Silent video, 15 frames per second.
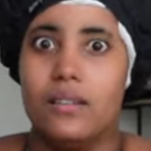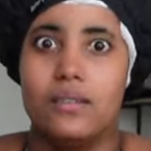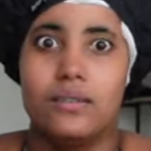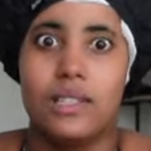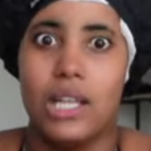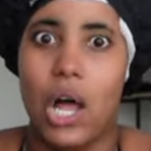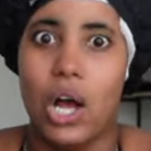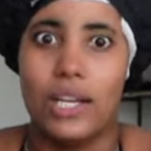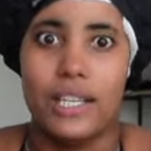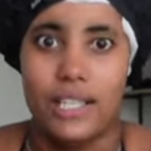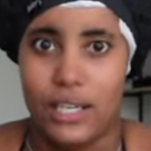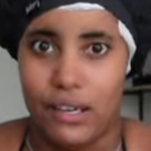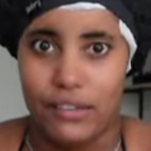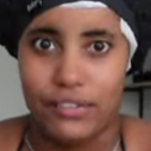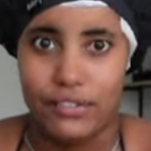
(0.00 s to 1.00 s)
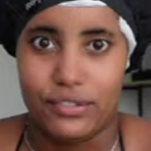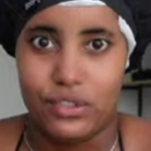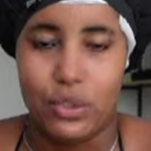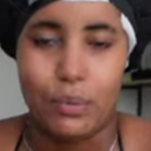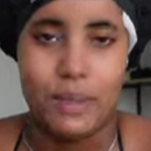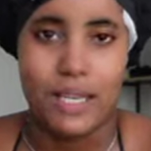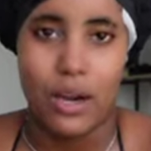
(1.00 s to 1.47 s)
long enough
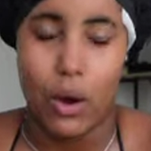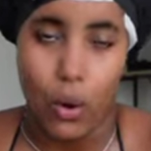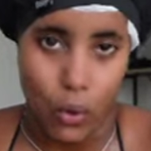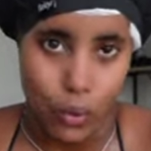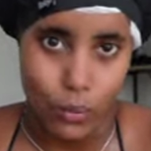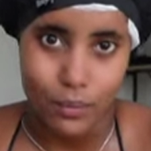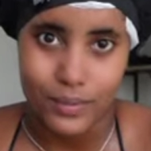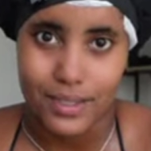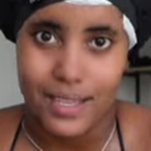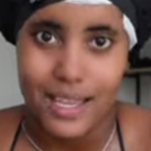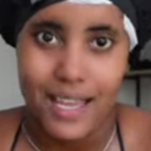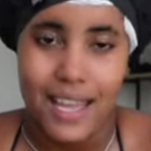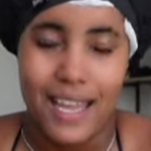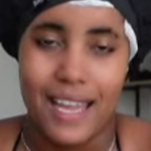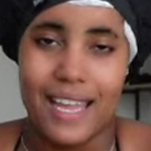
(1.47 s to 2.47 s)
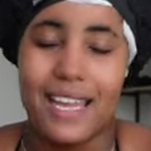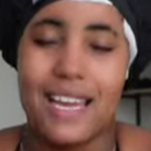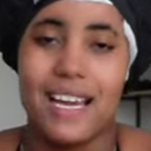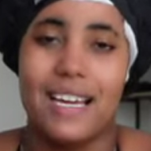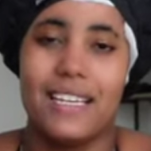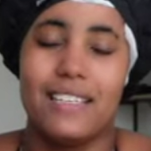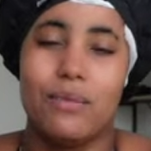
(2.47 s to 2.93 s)
to be a home.
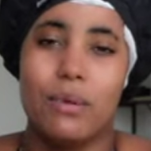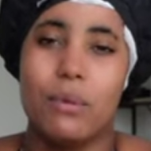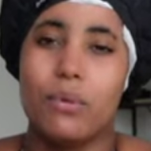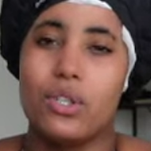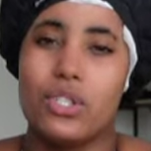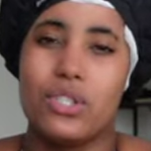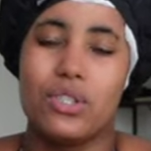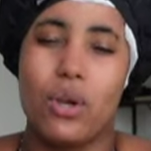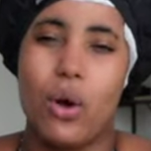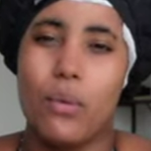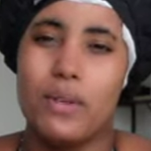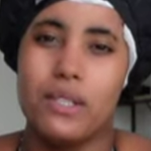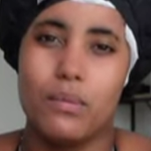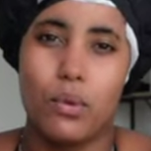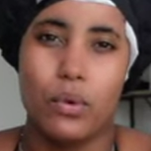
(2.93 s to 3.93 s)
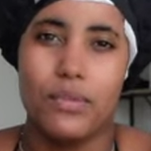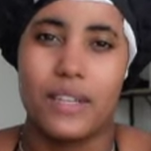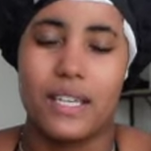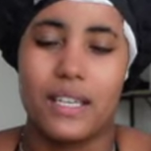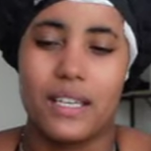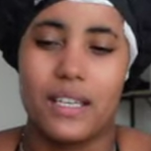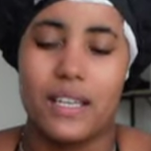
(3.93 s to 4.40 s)
And we were just always
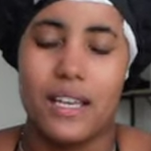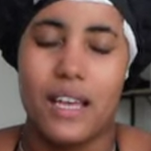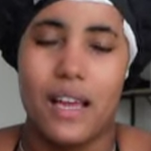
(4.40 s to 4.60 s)
moving.